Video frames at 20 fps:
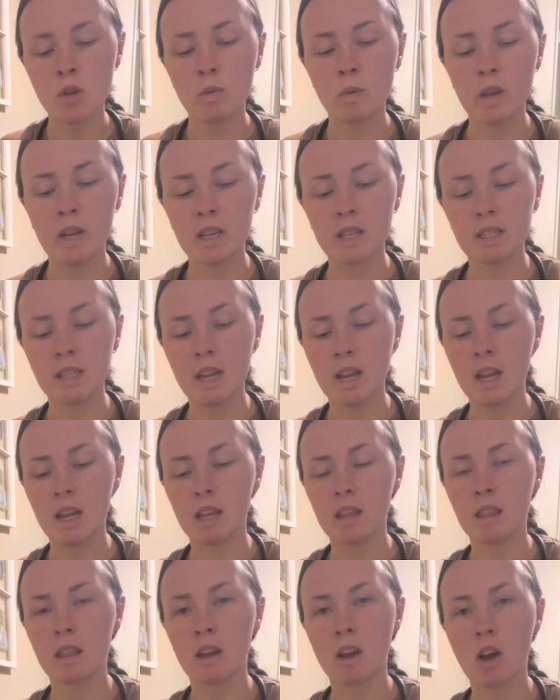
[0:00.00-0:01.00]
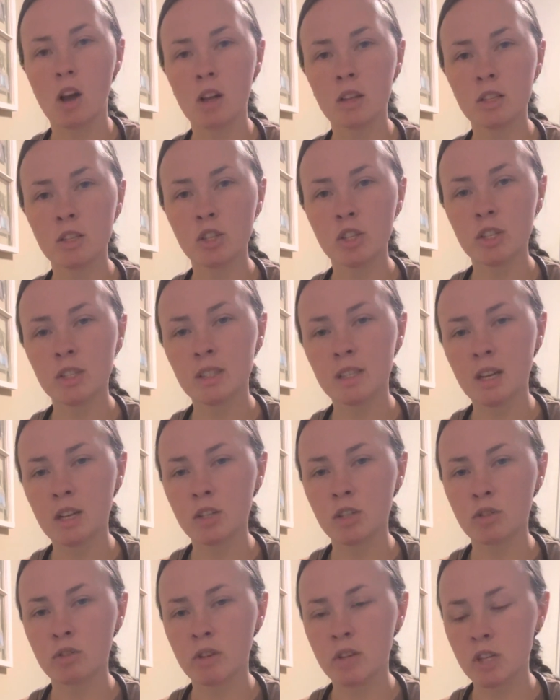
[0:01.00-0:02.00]
We can take the oxygen
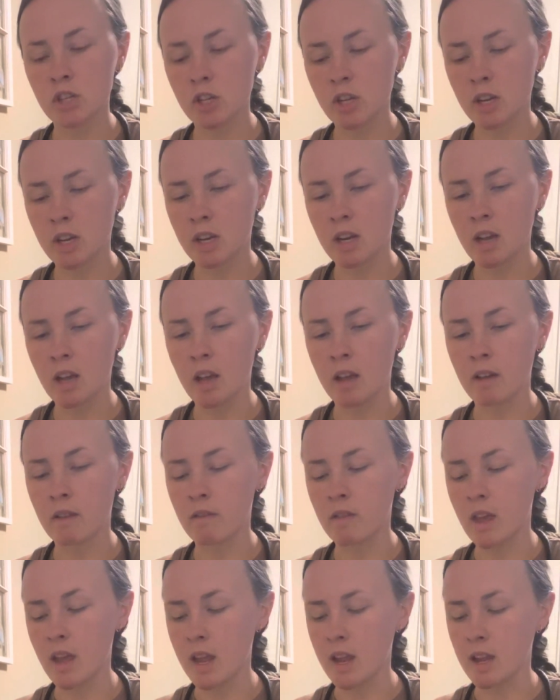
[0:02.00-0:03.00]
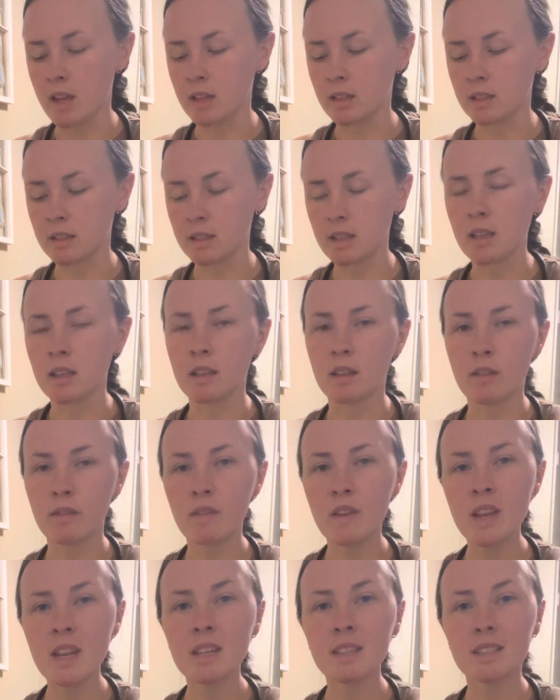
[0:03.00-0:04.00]
saturation of the hands and the
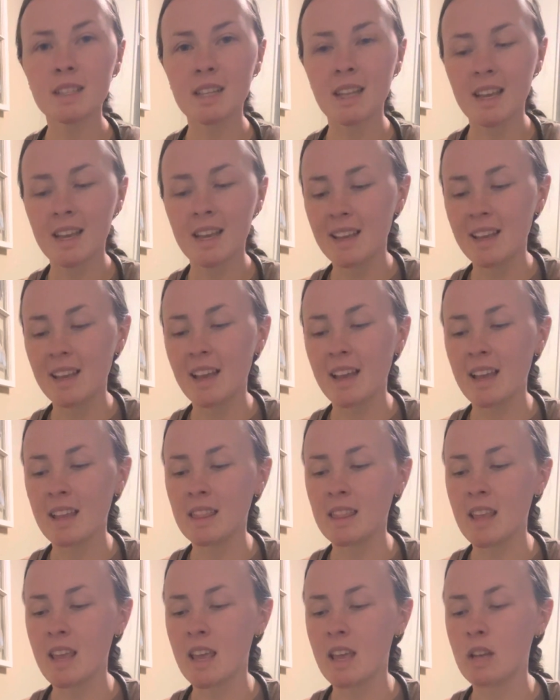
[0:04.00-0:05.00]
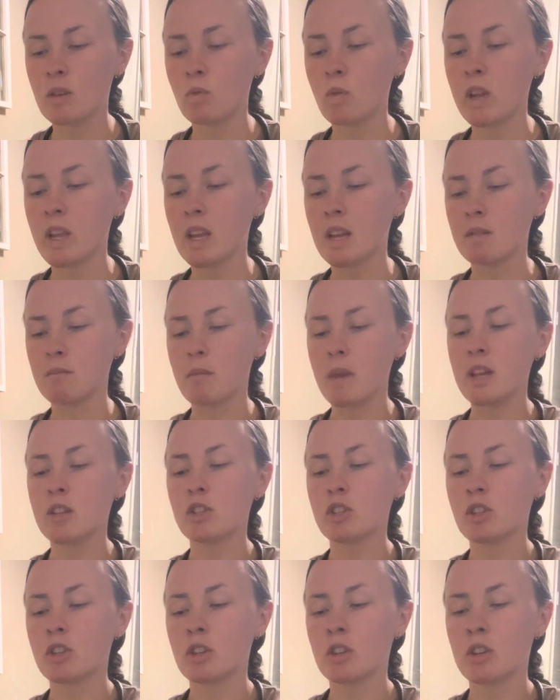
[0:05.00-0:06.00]
feet. And then we can
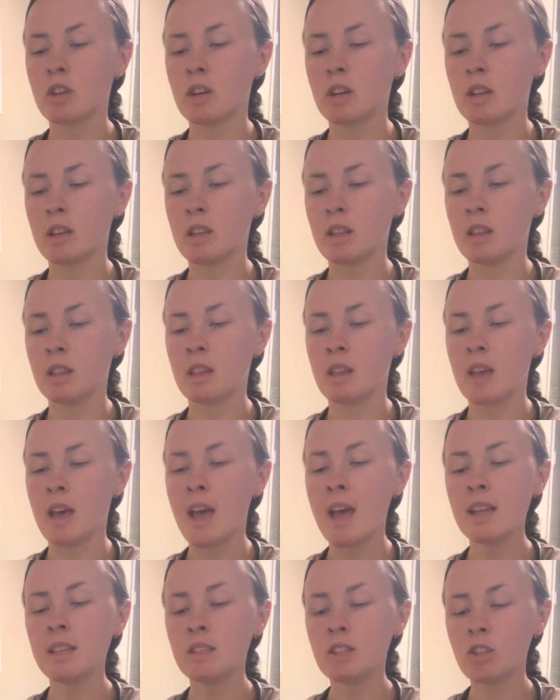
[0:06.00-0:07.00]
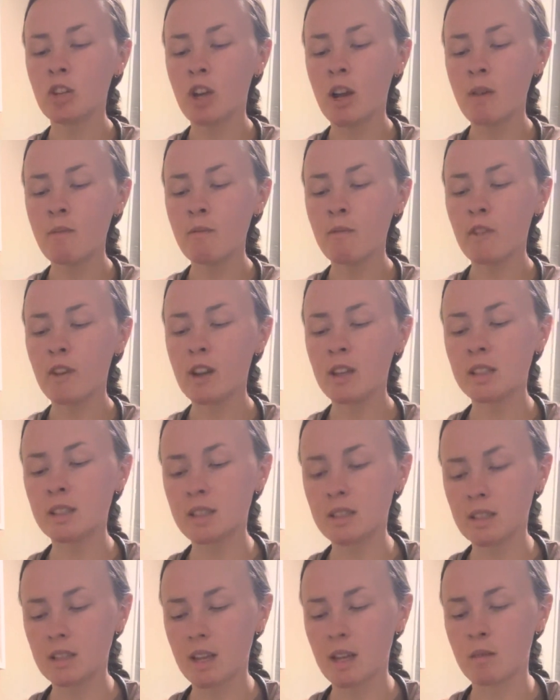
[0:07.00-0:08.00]
measure the head
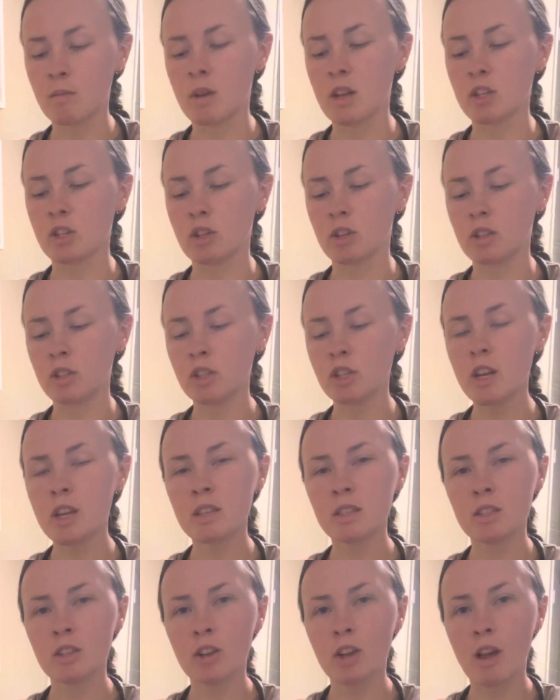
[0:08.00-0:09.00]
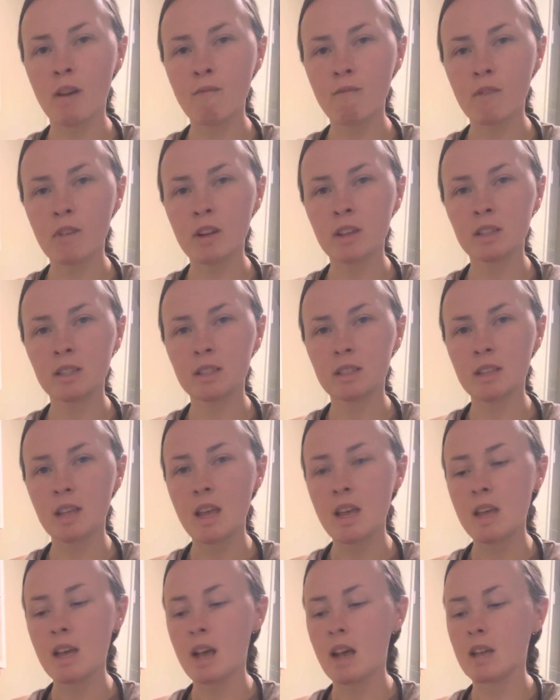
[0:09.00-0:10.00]
circumference and measure the chest circumference,
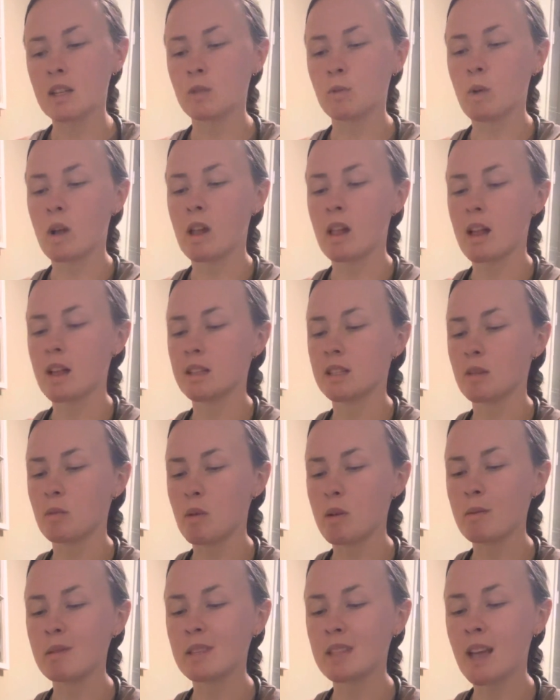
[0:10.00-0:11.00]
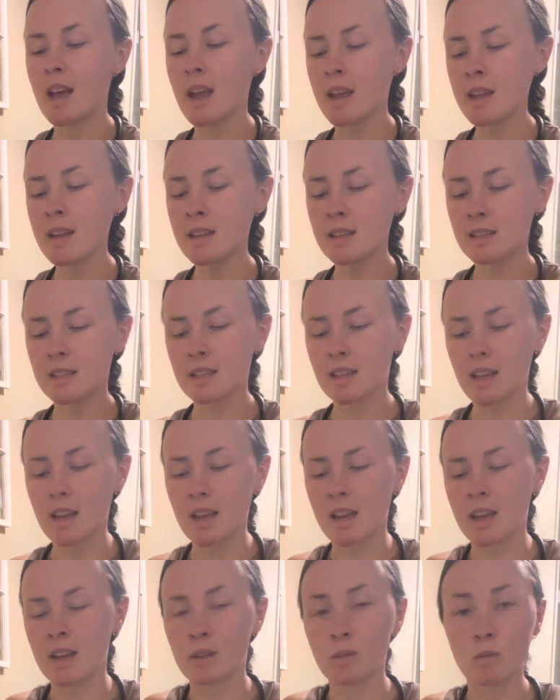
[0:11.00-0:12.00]
as well as the baby's height.
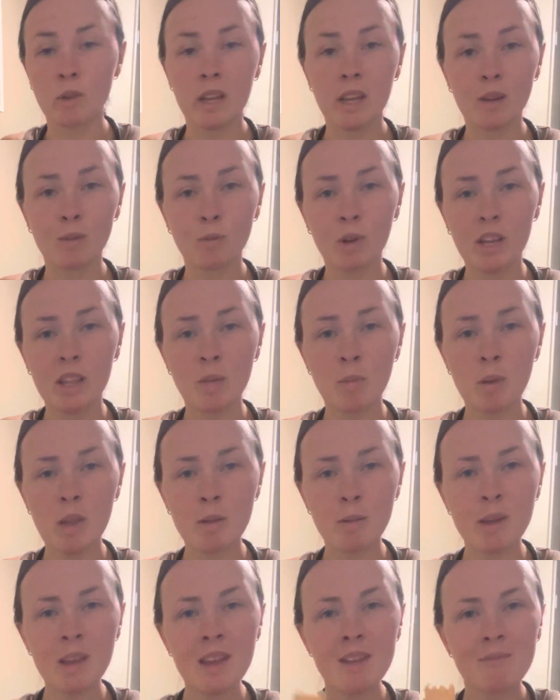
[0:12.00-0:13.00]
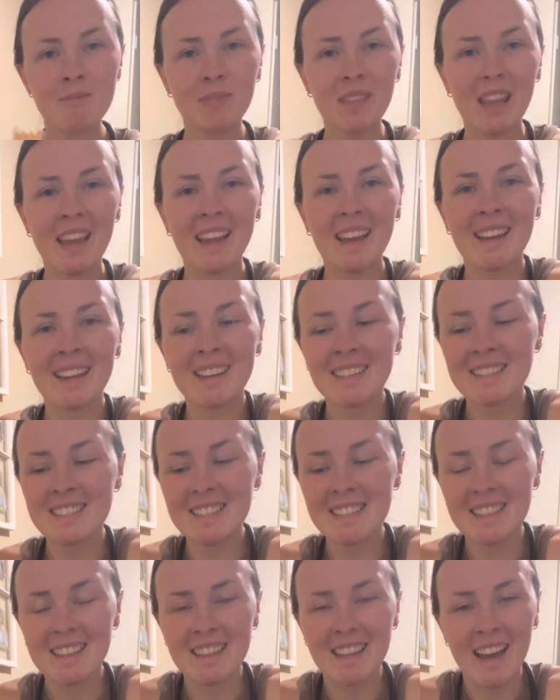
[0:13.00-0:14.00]
And we can weigh the baby,
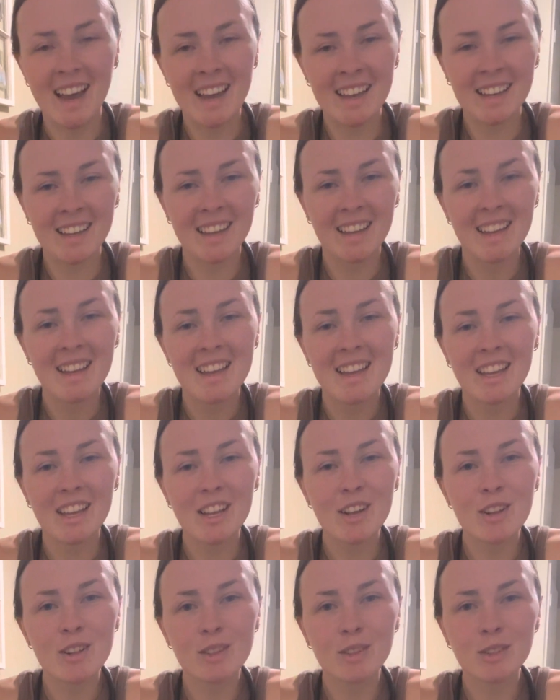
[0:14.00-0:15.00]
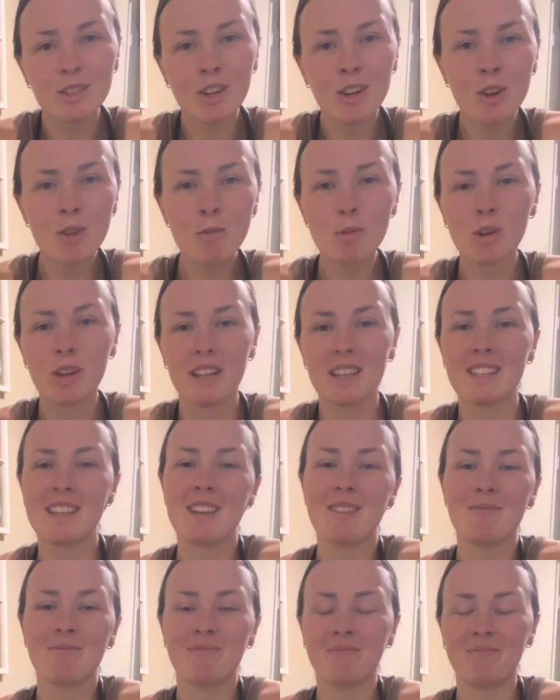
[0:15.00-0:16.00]
and that concludes our newborn exam.